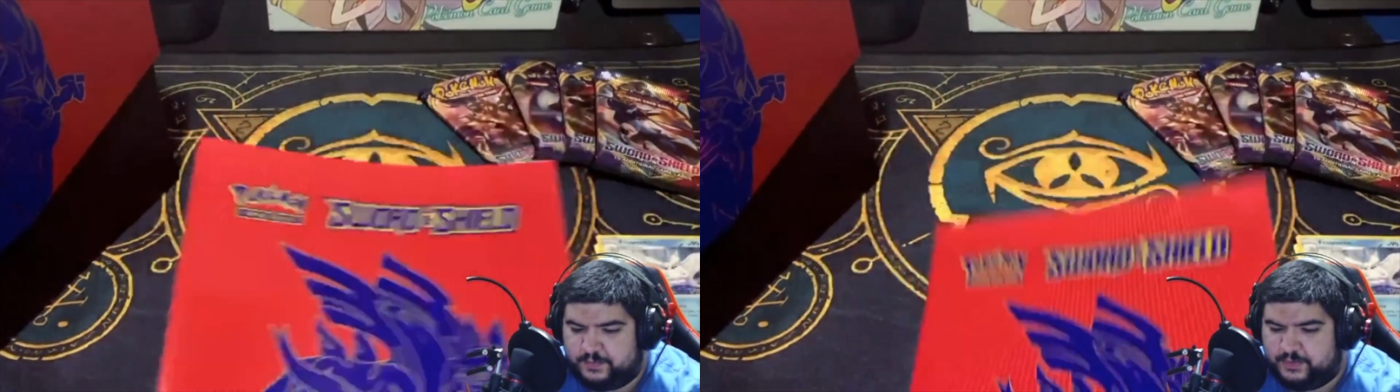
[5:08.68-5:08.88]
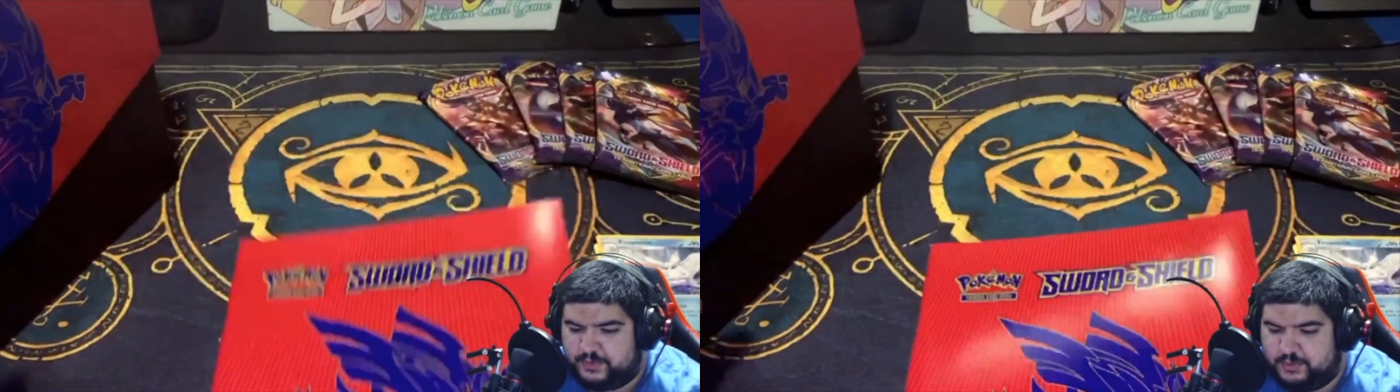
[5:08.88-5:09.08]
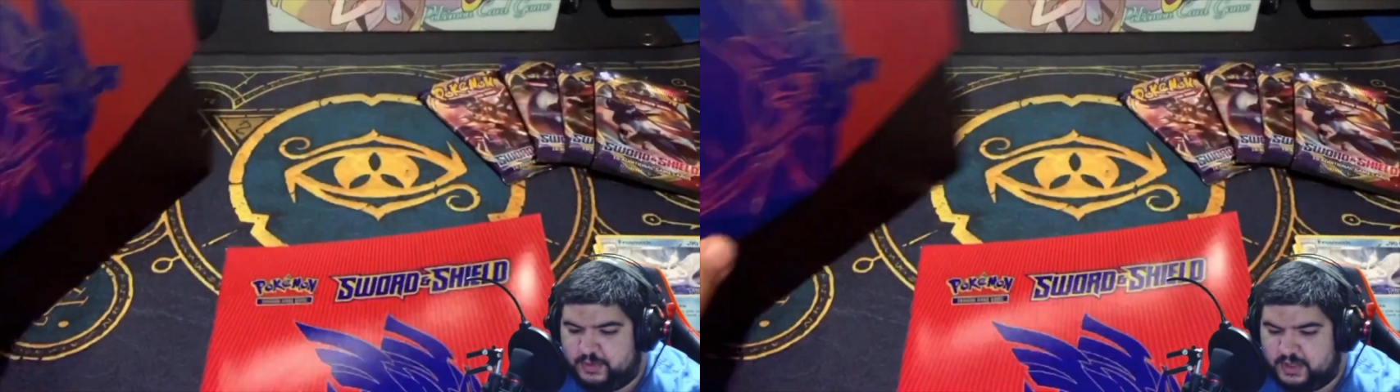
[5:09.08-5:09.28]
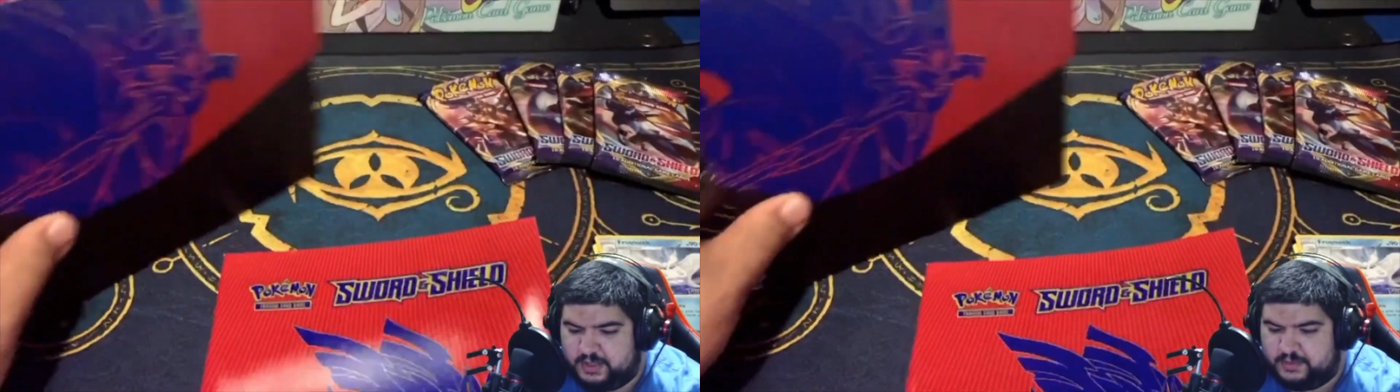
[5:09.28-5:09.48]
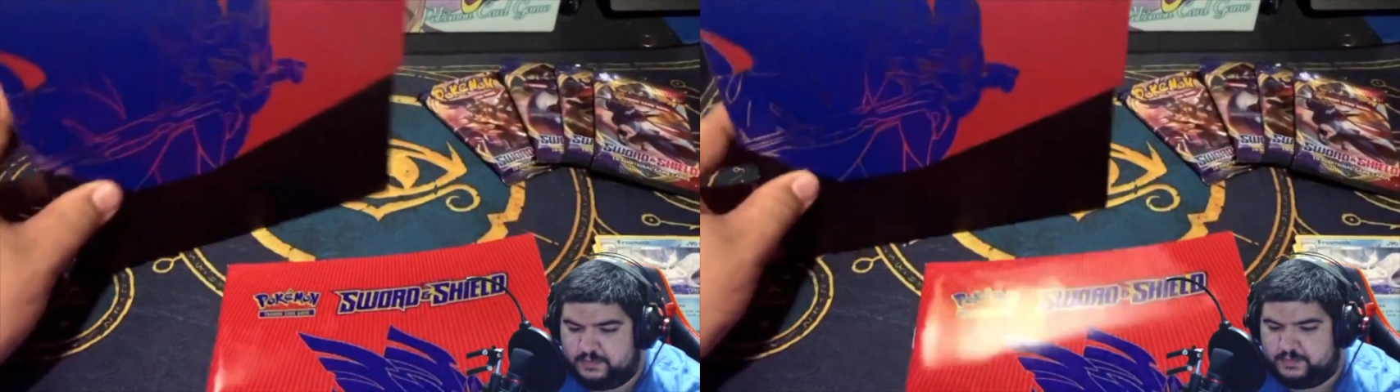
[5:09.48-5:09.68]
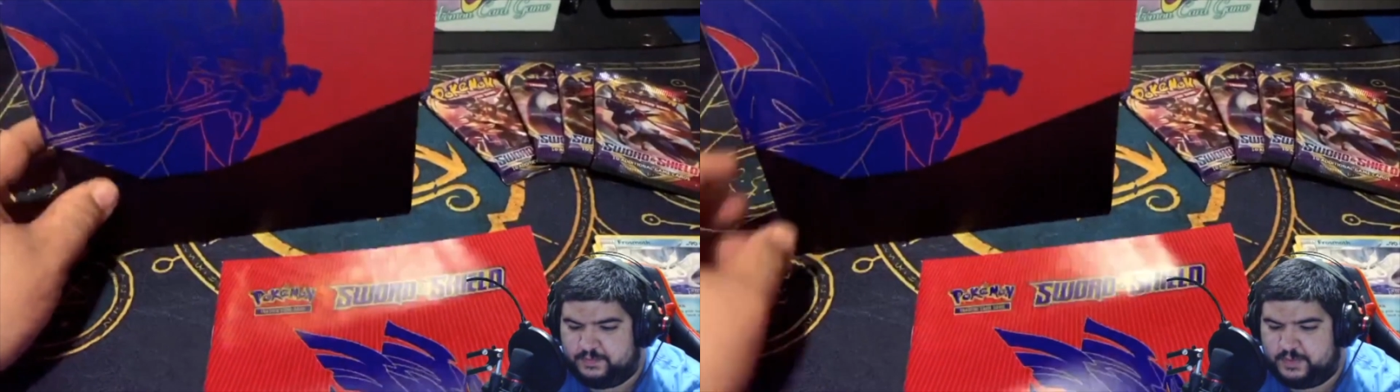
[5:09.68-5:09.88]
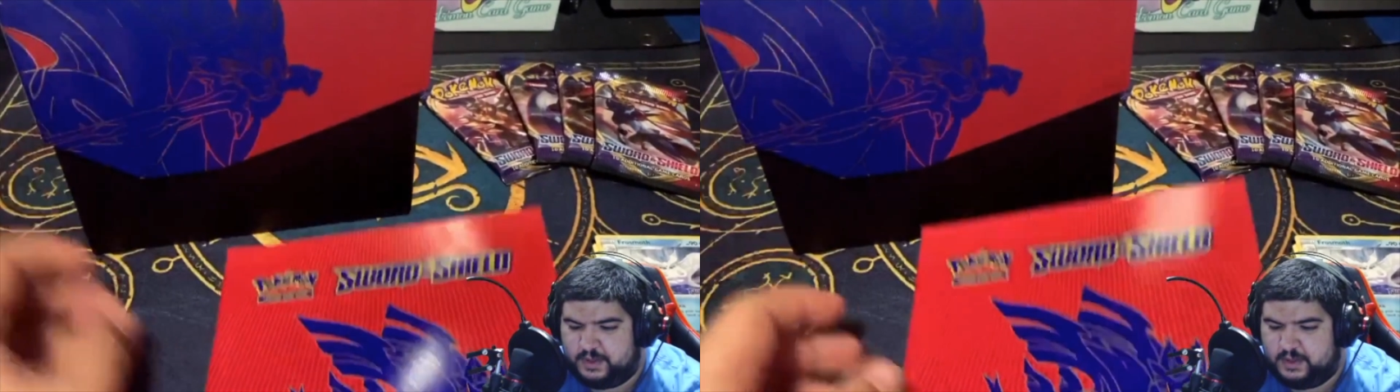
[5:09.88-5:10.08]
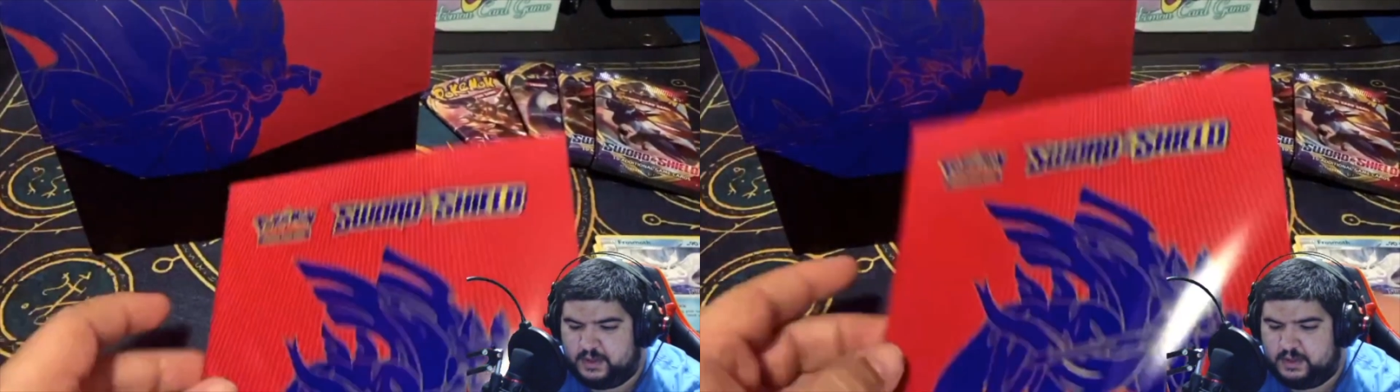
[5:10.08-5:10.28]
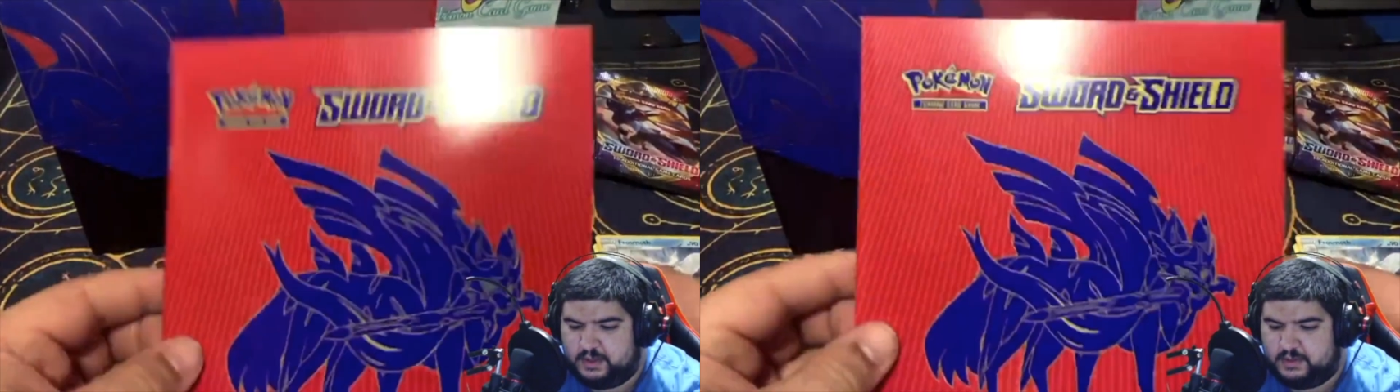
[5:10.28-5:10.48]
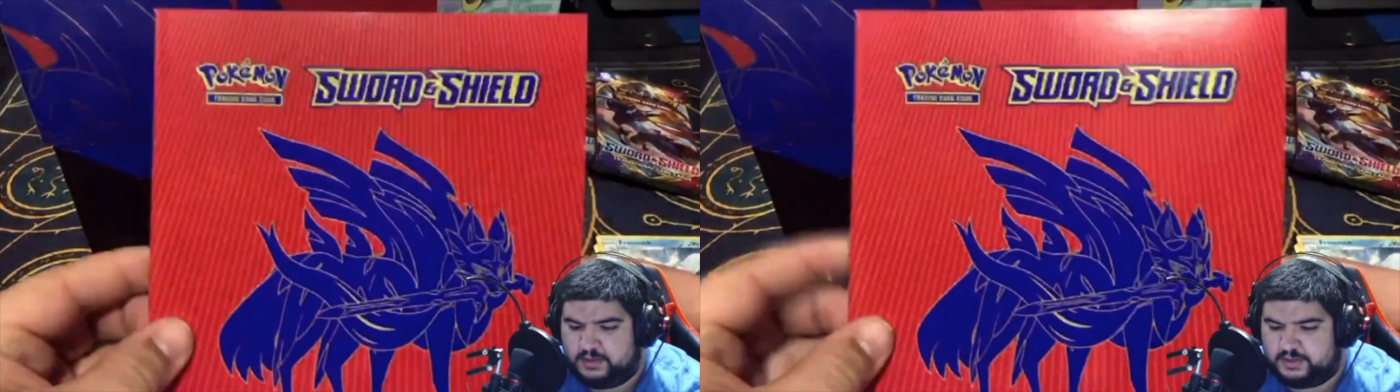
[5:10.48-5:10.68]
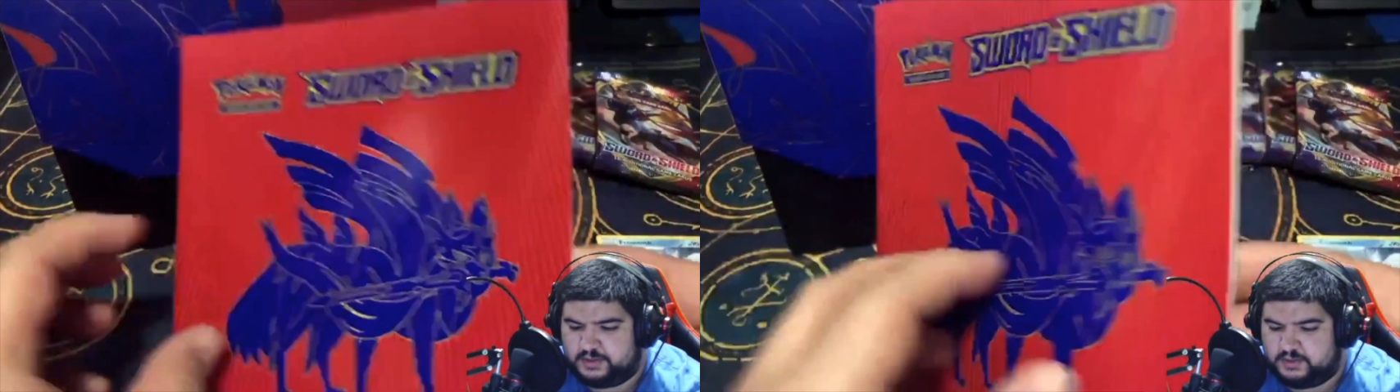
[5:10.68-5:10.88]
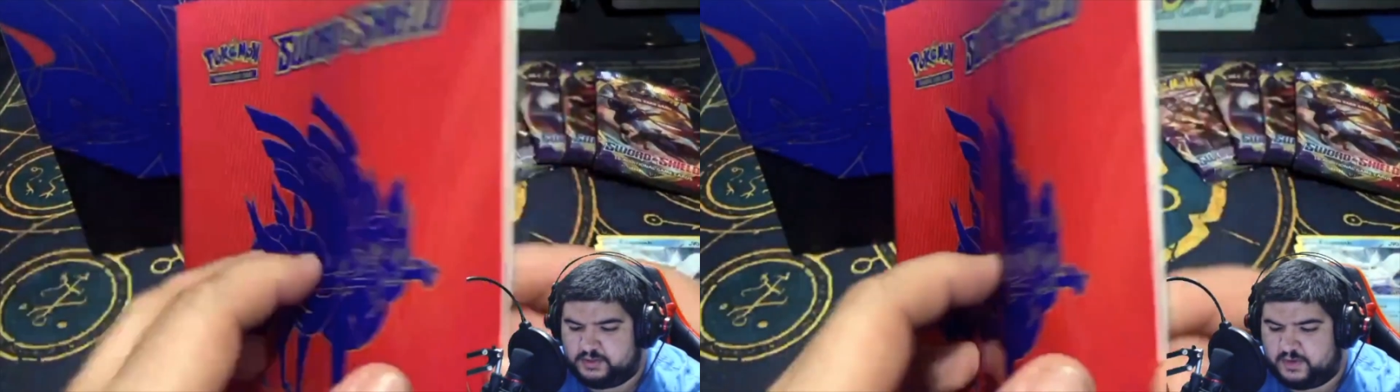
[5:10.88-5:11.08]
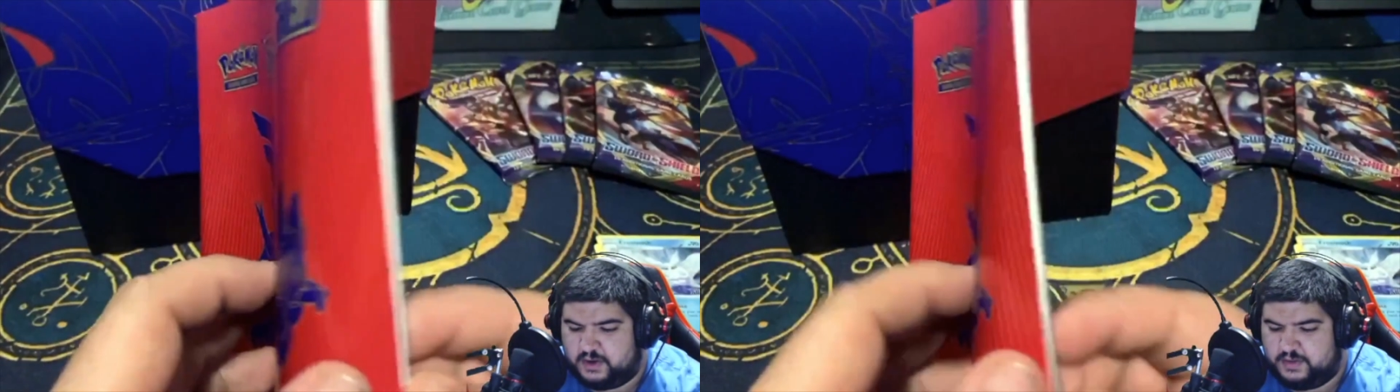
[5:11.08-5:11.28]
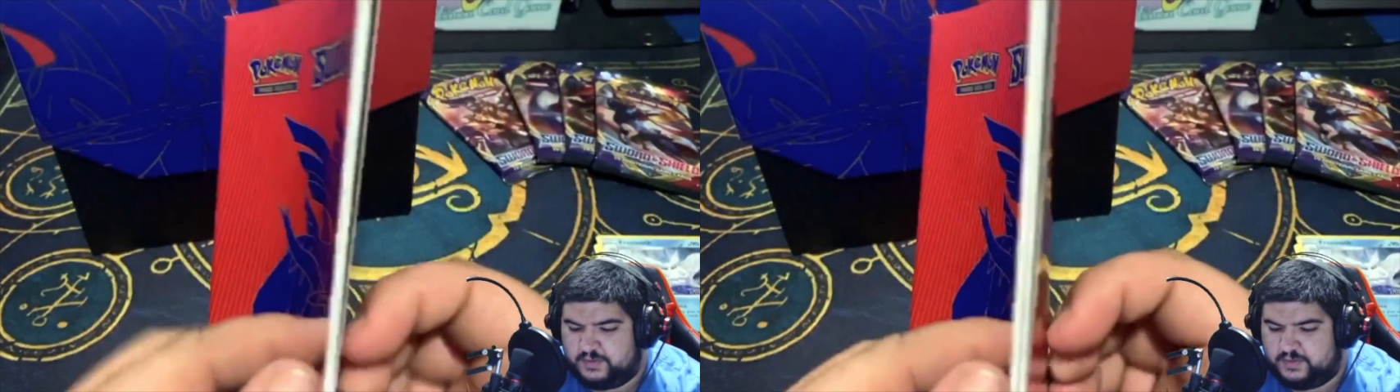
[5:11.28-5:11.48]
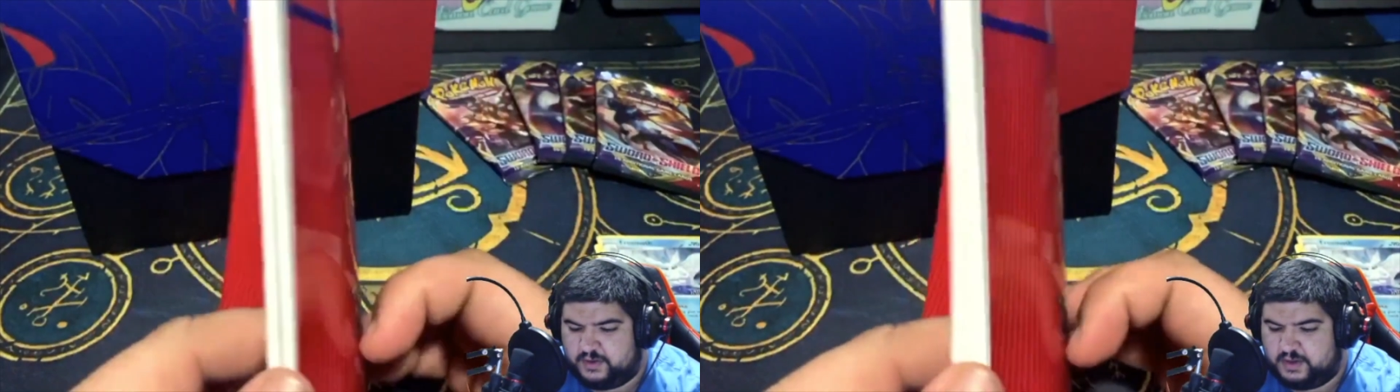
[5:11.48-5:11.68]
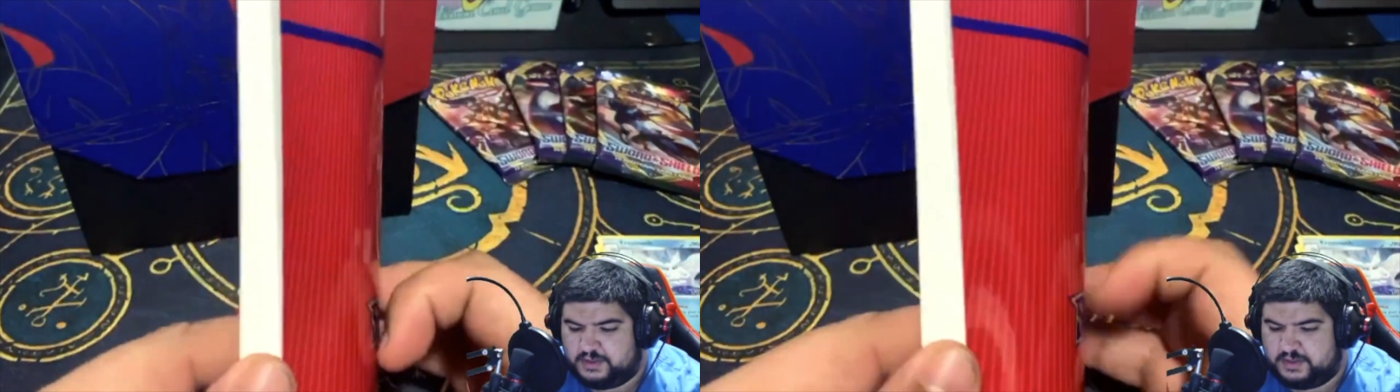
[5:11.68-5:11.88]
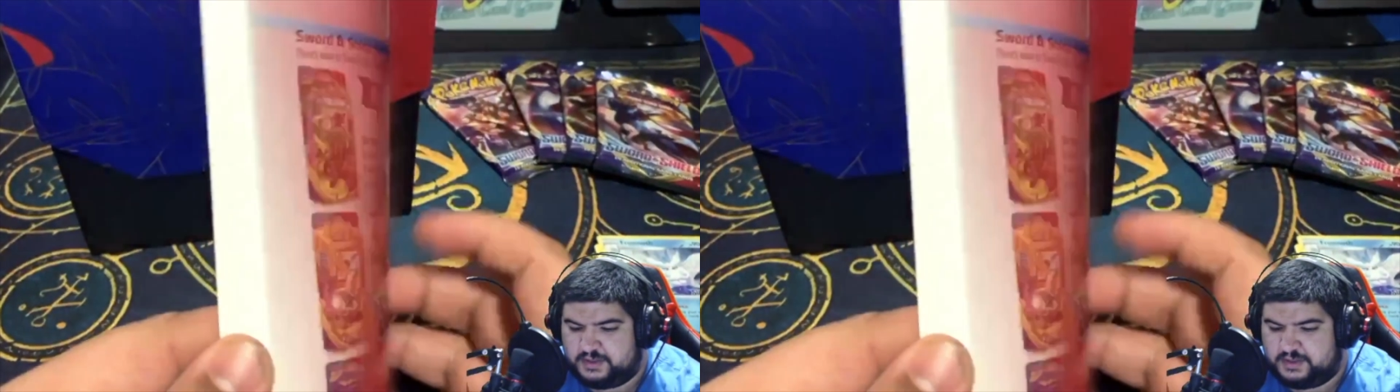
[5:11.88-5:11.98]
The booklet literally just goes over all the different cards in the